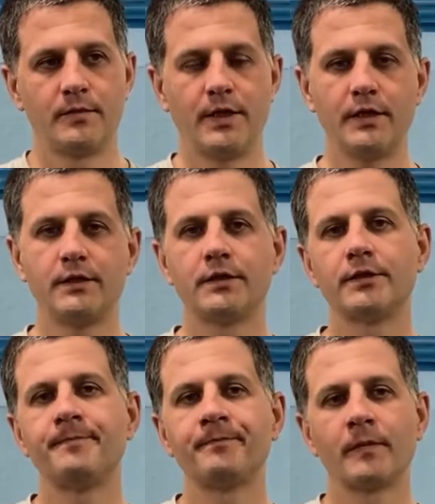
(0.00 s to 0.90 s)
Get
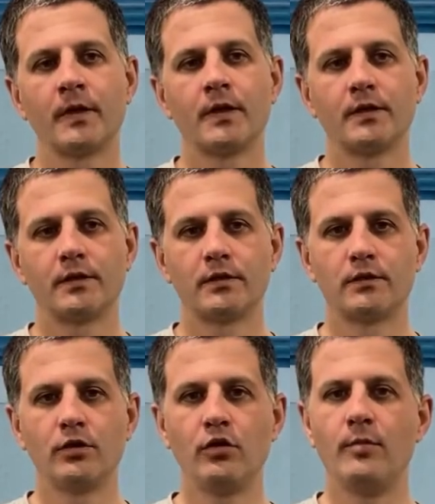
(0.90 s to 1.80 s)
a
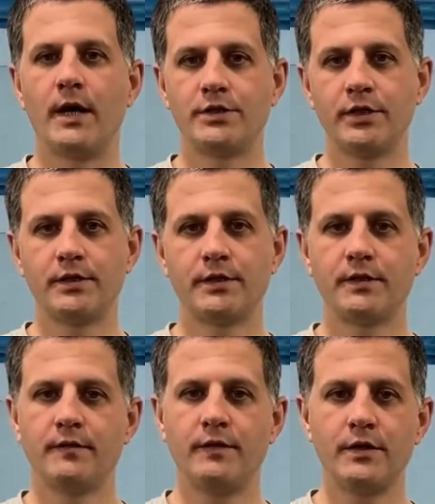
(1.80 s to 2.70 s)
low budget,
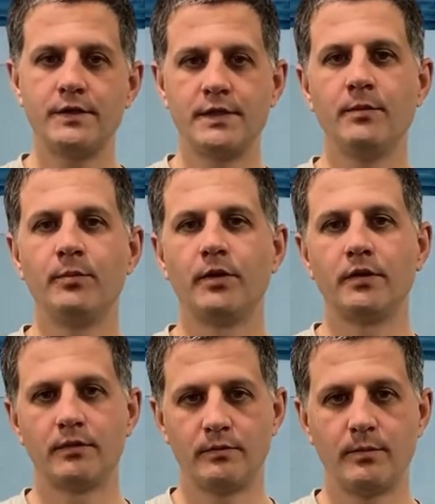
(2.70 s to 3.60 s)
very
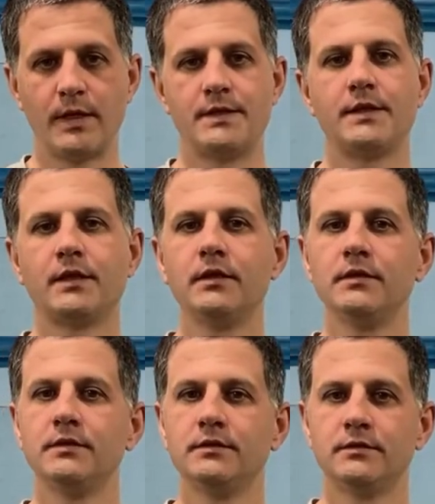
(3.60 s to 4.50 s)
simple bicycle